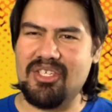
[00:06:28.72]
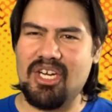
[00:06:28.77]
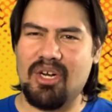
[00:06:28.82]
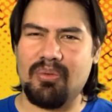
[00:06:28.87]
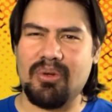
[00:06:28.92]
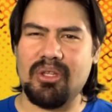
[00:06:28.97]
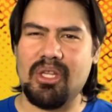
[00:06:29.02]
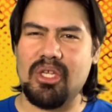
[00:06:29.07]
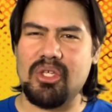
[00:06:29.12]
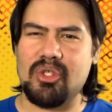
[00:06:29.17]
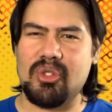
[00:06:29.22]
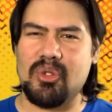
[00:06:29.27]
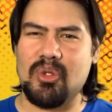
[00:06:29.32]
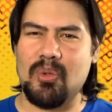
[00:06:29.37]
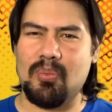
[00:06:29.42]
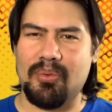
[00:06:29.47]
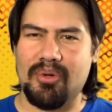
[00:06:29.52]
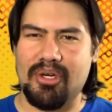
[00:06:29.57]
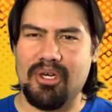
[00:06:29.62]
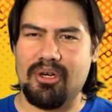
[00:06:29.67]
really a
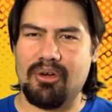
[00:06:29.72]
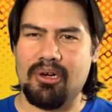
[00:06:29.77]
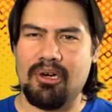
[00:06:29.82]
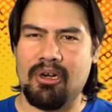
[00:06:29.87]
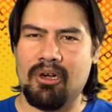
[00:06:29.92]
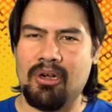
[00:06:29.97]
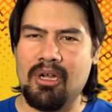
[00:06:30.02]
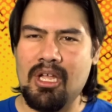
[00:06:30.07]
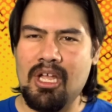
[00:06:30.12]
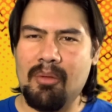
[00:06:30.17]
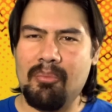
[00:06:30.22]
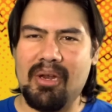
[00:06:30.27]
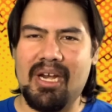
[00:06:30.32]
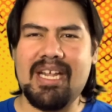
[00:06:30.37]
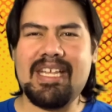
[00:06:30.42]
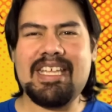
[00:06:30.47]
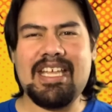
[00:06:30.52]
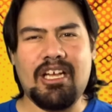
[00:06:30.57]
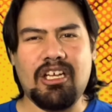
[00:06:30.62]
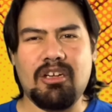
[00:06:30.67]
superhero, but I
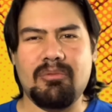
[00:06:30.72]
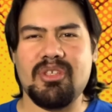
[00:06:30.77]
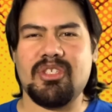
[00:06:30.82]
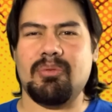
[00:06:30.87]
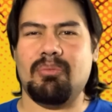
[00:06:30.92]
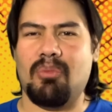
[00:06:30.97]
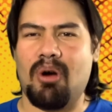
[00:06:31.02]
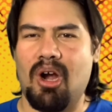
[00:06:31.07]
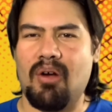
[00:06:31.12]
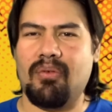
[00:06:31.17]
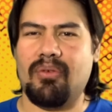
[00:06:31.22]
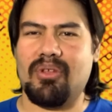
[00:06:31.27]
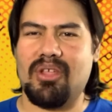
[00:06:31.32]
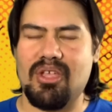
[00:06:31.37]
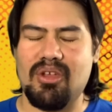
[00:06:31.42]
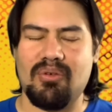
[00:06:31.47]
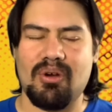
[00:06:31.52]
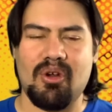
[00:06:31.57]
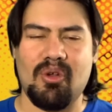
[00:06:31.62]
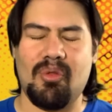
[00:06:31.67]
count him as a Marvel
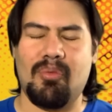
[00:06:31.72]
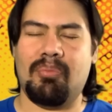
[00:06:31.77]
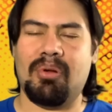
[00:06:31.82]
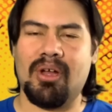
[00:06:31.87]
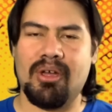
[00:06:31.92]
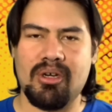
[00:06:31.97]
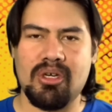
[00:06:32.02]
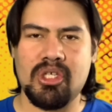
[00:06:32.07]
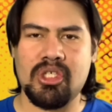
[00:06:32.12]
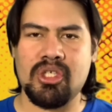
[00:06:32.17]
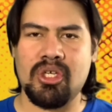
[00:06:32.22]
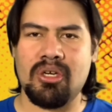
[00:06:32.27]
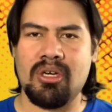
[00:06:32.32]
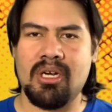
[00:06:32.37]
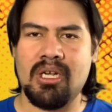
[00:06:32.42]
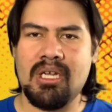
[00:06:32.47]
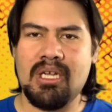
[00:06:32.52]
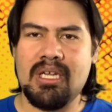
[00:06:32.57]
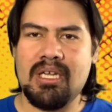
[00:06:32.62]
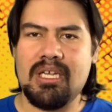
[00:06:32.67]
hero. The Punisher
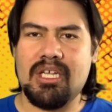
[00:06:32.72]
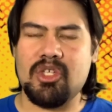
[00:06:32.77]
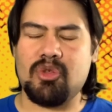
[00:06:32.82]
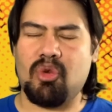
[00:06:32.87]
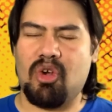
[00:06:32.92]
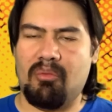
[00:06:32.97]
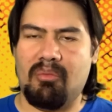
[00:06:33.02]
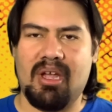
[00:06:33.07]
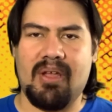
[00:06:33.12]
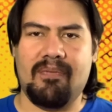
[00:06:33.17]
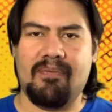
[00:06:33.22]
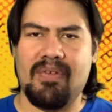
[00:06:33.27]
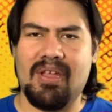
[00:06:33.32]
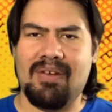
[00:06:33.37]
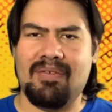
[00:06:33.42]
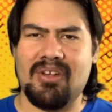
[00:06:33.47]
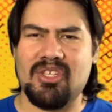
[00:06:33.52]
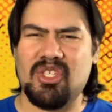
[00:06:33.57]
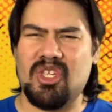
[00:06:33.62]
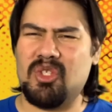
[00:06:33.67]
is one of my
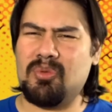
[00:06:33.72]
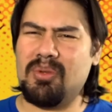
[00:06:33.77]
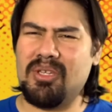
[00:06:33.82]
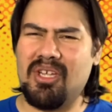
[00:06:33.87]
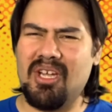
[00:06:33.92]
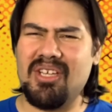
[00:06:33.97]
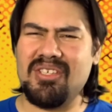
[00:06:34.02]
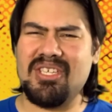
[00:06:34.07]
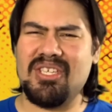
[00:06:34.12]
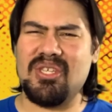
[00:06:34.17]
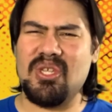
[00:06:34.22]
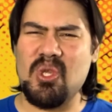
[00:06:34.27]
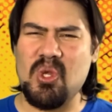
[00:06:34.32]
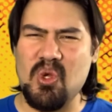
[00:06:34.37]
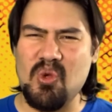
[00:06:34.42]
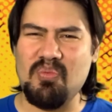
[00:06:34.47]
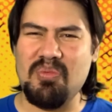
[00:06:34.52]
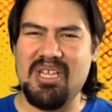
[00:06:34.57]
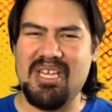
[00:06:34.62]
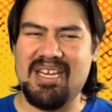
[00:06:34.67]
favorites, and it's because he's
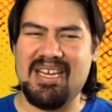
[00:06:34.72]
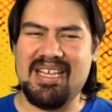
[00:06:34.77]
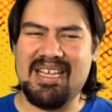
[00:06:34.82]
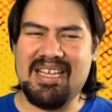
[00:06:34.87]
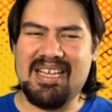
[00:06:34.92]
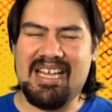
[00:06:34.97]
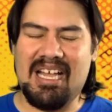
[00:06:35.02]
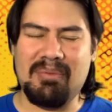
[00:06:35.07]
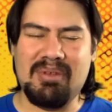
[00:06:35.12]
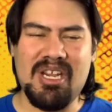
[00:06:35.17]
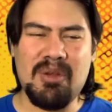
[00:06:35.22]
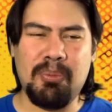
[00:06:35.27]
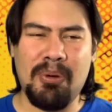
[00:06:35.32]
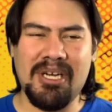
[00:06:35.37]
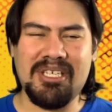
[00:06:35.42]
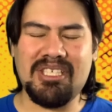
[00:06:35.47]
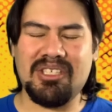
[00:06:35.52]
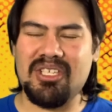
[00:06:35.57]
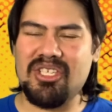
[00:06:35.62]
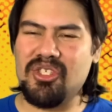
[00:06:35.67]
human. I mean, he
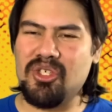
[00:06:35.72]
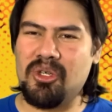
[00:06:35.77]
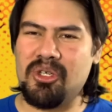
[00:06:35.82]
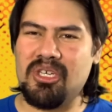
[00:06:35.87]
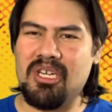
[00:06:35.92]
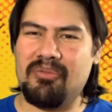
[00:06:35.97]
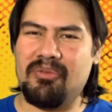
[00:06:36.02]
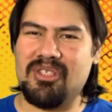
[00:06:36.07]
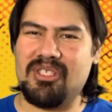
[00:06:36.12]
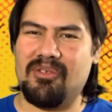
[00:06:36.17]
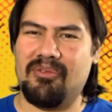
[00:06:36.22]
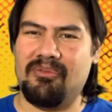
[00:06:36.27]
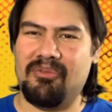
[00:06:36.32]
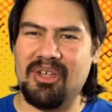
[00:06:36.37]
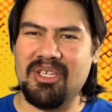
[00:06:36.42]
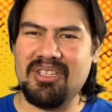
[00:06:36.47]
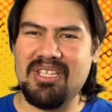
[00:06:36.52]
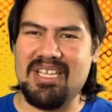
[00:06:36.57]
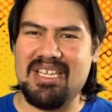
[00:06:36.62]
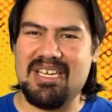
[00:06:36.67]
practically started off as a
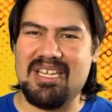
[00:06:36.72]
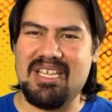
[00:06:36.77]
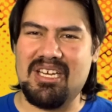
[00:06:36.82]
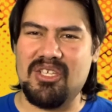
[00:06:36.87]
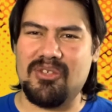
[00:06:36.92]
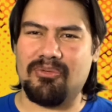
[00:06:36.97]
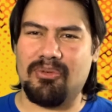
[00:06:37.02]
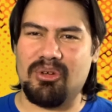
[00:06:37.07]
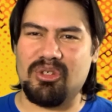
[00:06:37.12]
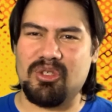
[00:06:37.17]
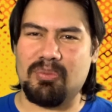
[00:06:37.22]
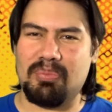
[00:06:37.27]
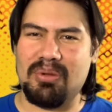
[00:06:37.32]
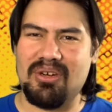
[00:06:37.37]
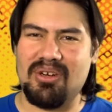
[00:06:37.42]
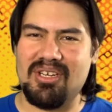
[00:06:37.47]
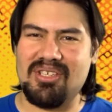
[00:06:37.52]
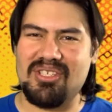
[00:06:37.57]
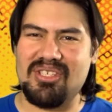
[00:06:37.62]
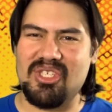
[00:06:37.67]
villain in his first
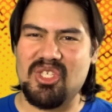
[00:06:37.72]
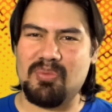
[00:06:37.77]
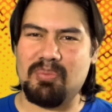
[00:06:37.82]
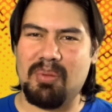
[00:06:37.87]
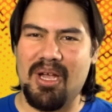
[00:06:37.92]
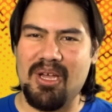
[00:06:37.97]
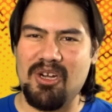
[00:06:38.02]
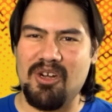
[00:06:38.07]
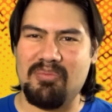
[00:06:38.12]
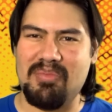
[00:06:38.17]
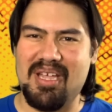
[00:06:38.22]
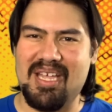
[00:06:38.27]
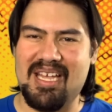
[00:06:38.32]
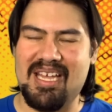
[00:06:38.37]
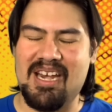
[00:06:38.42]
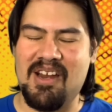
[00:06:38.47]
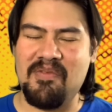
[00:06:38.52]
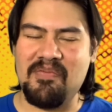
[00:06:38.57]
appearance in Spider-Man,